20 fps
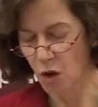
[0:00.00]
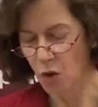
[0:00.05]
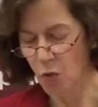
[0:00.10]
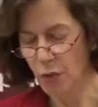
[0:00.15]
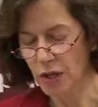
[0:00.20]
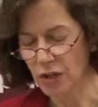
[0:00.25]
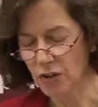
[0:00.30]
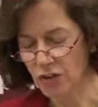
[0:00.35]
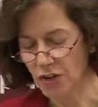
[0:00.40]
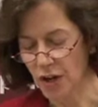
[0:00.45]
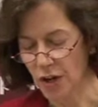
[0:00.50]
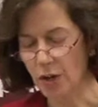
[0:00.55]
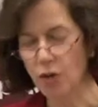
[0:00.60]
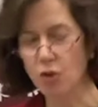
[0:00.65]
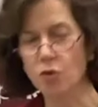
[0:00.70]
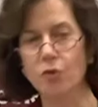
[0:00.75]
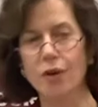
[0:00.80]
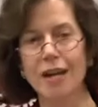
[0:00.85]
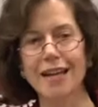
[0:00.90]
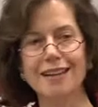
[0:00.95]
we share
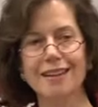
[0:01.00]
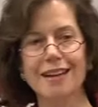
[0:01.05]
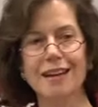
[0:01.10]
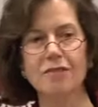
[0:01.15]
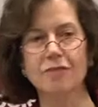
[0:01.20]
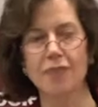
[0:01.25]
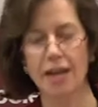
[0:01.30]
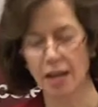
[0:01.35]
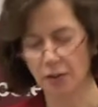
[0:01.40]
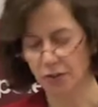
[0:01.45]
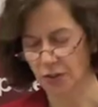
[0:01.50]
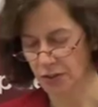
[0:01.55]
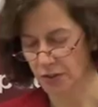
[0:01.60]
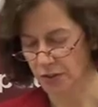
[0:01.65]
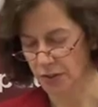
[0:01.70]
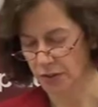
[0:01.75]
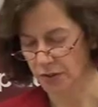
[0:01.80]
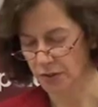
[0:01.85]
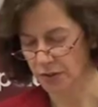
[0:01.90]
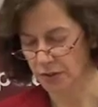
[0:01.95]
great
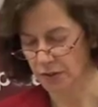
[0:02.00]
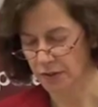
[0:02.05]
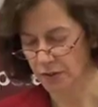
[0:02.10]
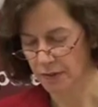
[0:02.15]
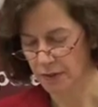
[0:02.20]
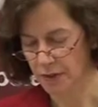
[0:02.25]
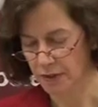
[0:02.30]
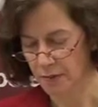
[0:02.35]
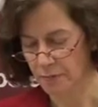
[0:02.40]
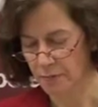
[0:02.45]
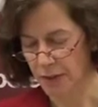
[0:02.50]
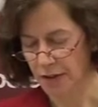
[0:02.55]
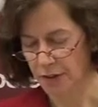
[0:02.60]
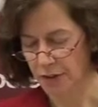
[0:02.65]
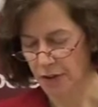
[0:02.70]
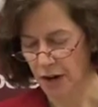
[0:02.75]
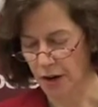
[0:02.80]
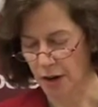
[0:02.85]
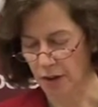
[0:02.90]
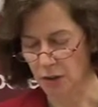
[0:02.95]
advantages
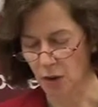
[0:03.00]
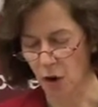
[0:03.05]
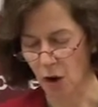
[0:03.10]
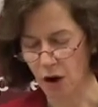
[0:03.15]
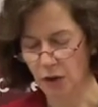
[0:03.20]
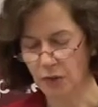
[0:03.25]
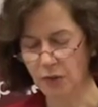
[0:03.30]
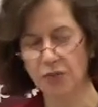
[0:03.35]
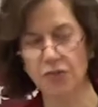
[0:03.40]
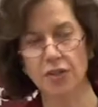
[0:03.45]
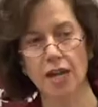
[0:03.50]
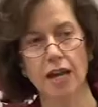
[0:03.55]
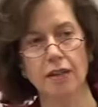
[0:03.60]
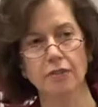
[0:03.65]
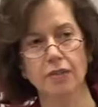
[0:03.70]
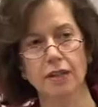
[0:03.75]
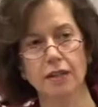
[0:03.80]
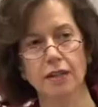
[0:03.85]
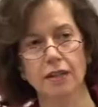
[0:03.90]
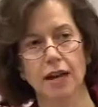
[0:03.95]
based on our
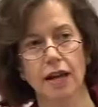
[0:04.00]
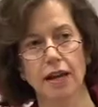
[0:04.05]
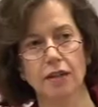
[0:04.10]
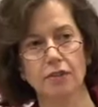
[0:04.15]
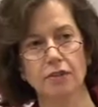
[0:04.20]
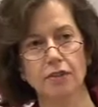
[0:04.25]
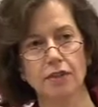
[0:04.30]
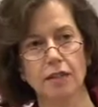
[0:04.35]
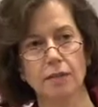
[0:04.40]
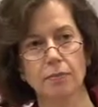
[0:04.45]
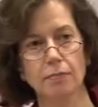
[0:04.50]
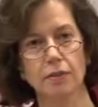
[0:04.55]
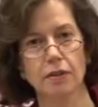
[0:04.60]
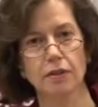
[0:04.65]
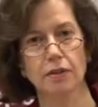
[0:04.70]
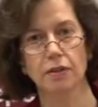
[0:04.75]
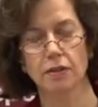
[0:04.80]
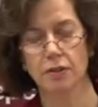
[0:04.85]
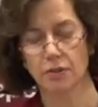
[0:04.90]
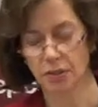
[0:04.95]
long-standing and deep
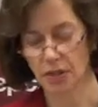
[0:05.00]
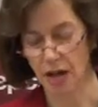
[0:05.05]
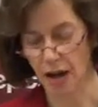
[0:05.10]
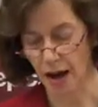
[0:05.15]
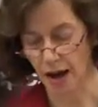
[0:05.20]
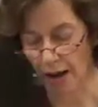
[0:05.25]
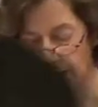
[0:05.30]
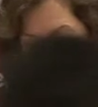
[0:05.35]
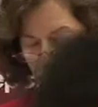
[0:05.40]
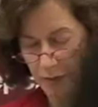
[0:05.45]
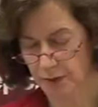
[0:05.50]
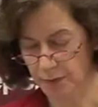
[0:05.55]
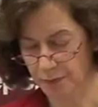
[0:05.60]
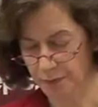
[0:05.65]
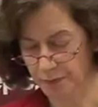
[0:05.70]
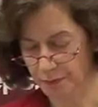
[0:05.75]
ties.